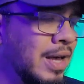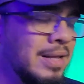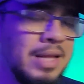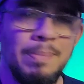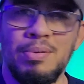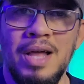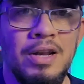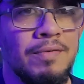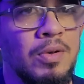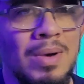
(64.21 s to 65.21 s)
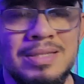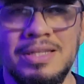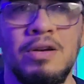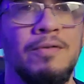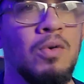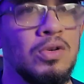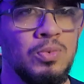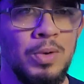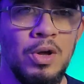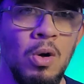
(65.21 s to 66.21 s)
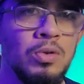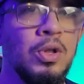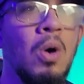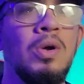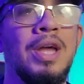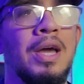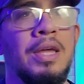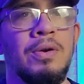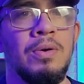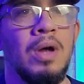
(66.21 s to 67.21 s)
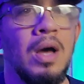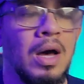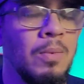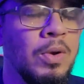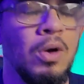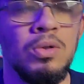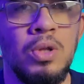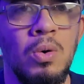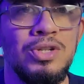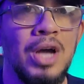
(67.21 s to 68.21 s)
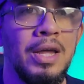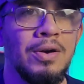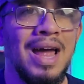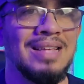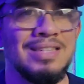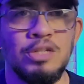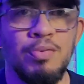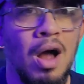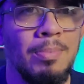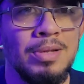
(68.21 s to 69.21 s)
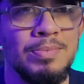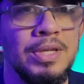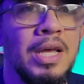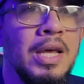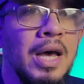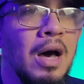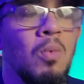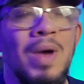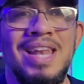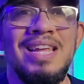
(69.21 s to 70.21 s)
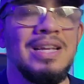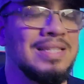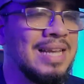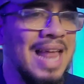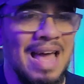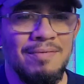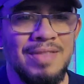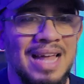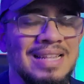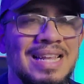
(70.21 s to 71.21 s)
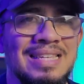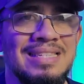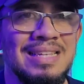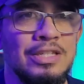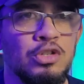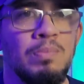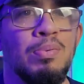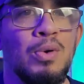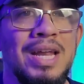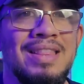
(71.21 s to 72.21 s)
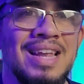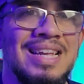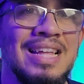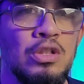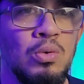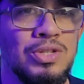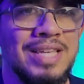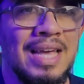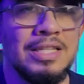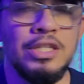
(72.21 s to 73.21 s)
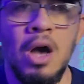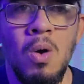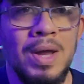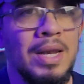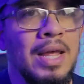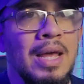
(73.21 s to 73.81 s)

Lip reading: They played off the wrestling. Of course, we all know Yair has his problems when he doesn't have that distance to breathe and get those kicks going.